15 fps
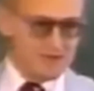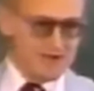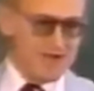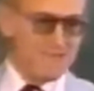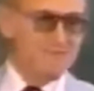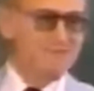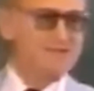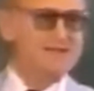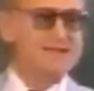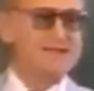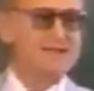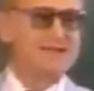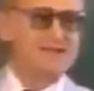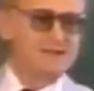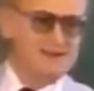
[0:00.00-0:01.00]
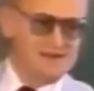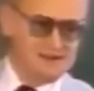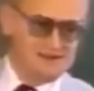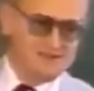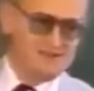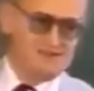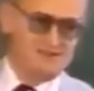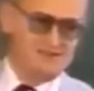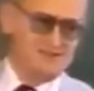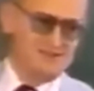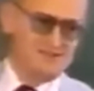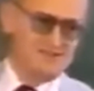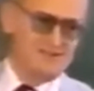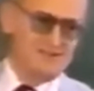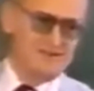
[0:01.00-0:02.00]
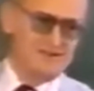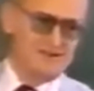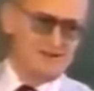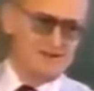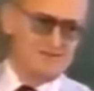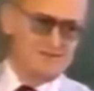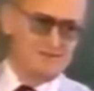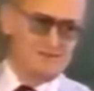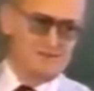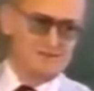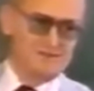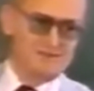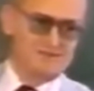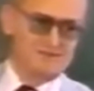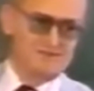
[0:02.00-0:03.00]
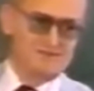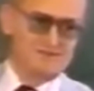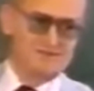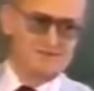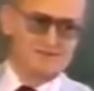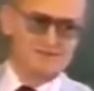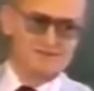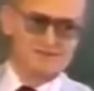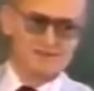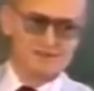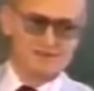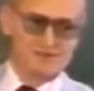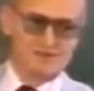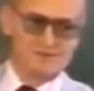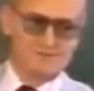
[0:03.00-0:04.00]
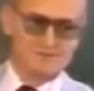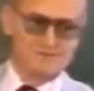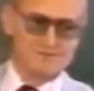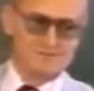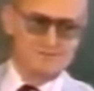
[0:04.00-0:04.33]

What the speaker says: become leaders of the process of destabilization.